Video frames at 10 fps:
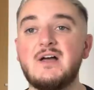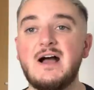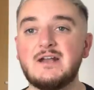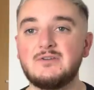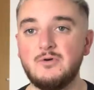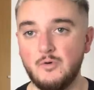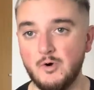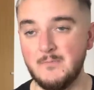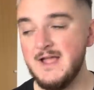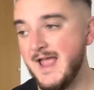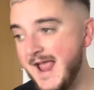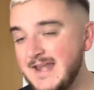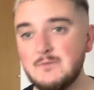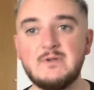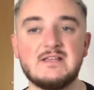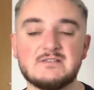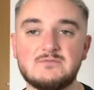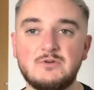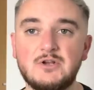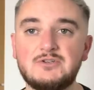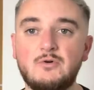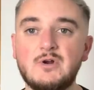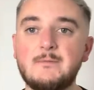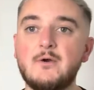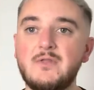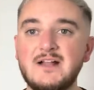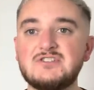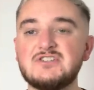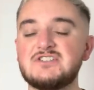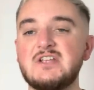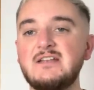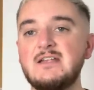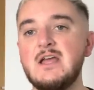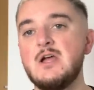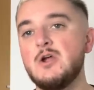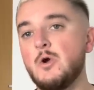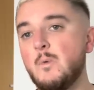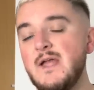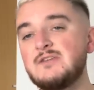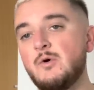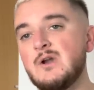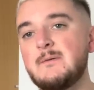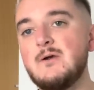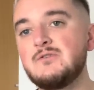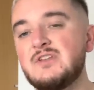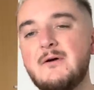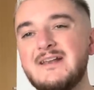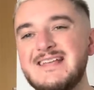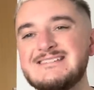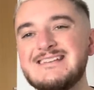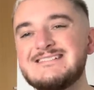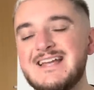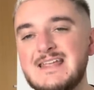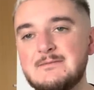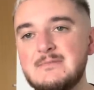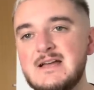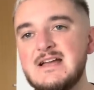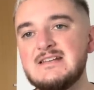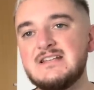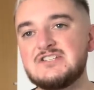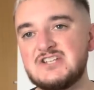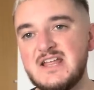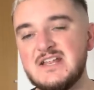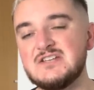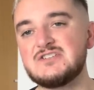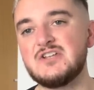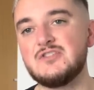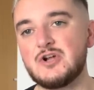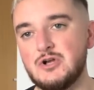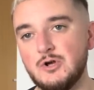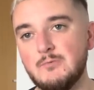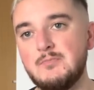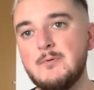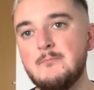at home. Anyways, we're not talking about that just yet. We're talking about, but is it time to change the club